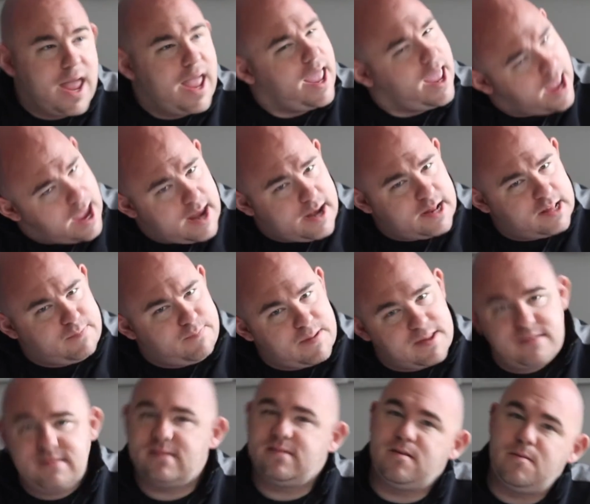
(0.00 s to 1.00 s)
And it's
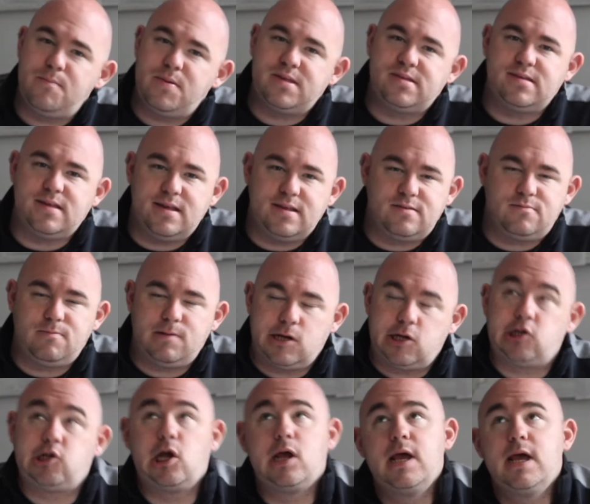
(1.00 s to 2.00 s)
business to business,
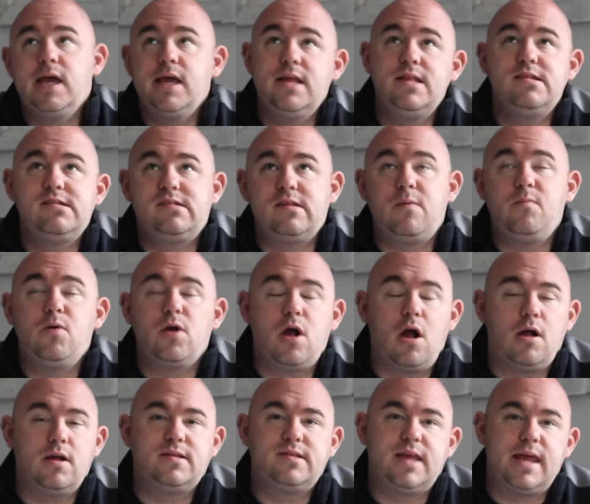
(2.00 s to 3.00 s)
which in some
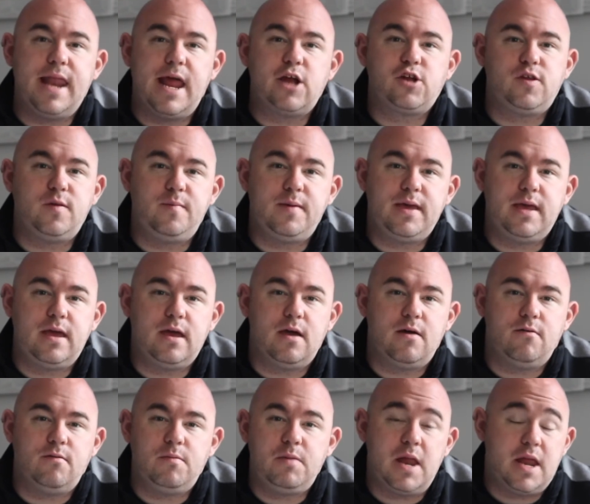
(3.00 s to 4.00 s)
regards can actually be
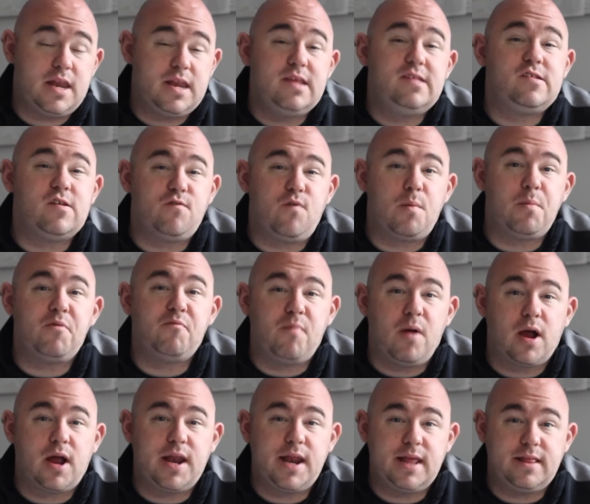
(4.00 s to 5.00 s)
um, an easier form of
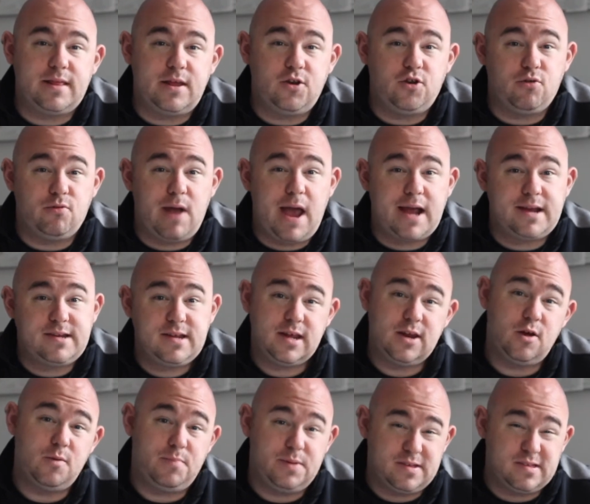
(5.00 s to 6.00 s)
marketing than direct, you
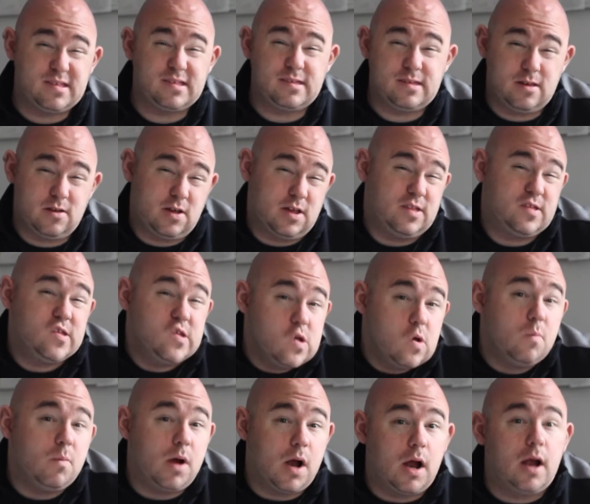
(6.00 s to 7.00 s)
know, business to
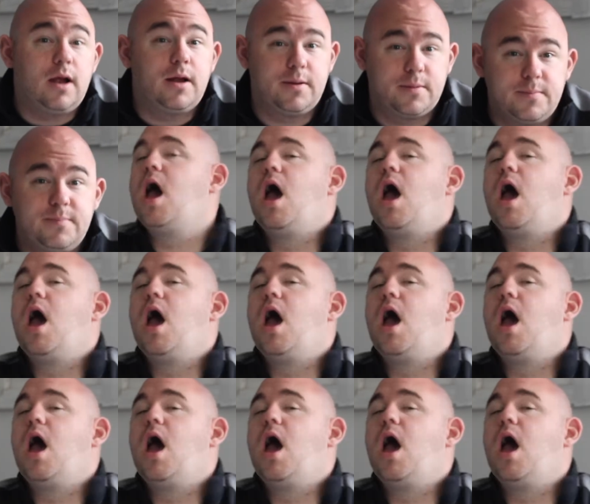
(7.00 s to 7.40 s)
consumer.